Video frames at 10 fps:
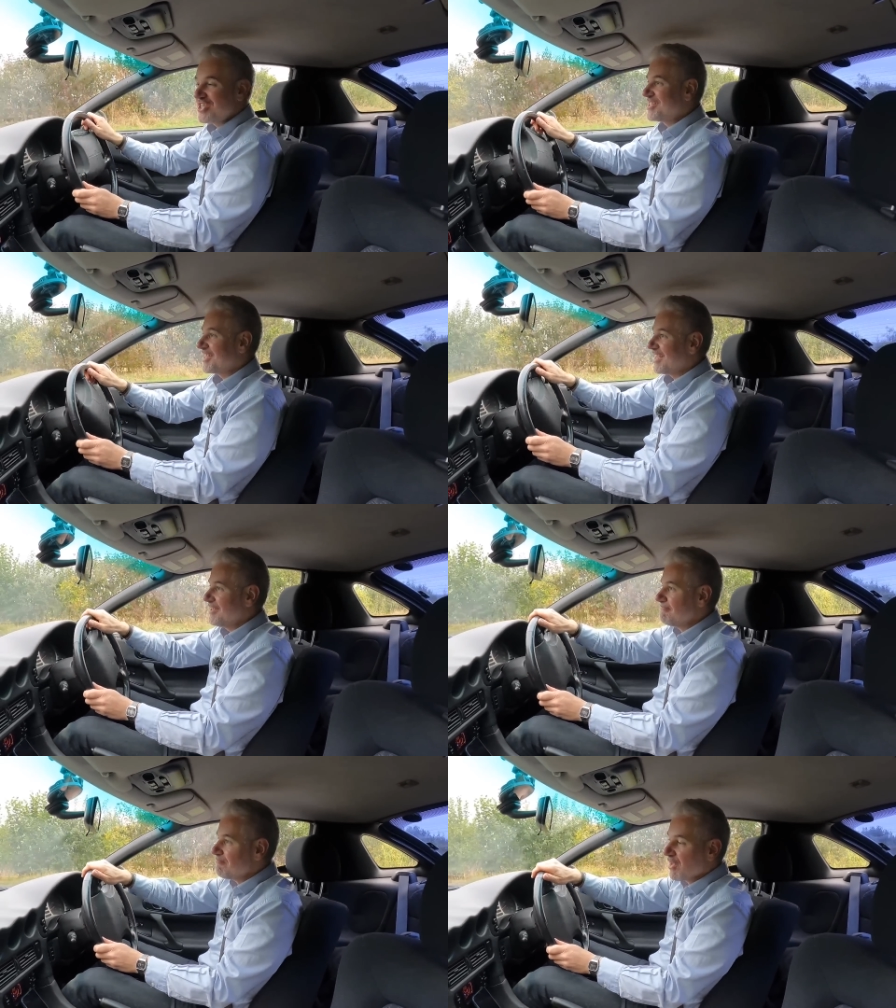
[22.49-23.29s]

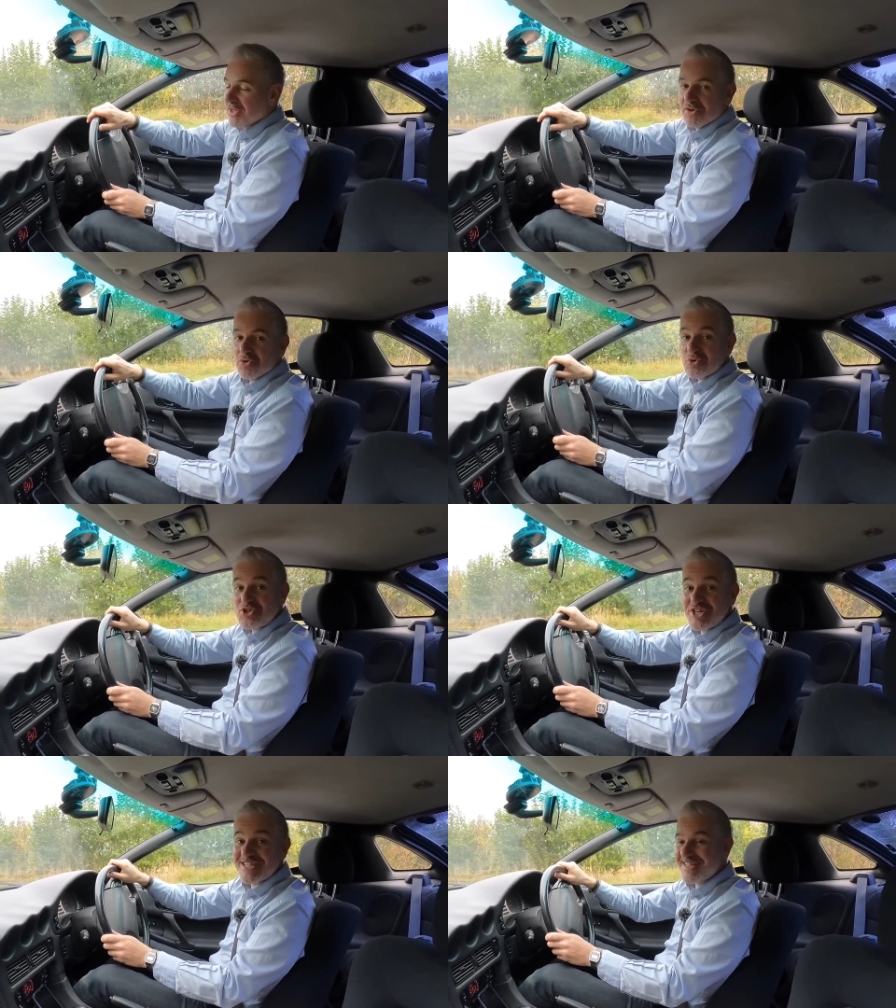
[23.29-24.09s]
GT or
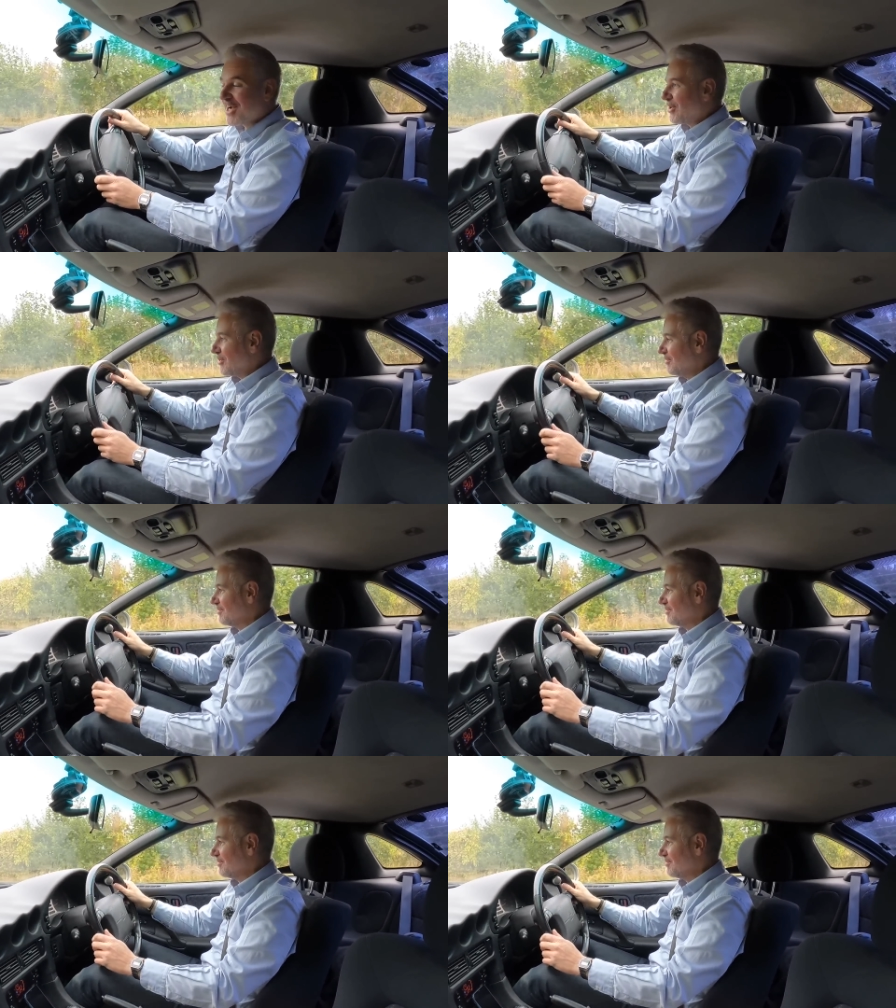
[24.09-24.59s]
GTO.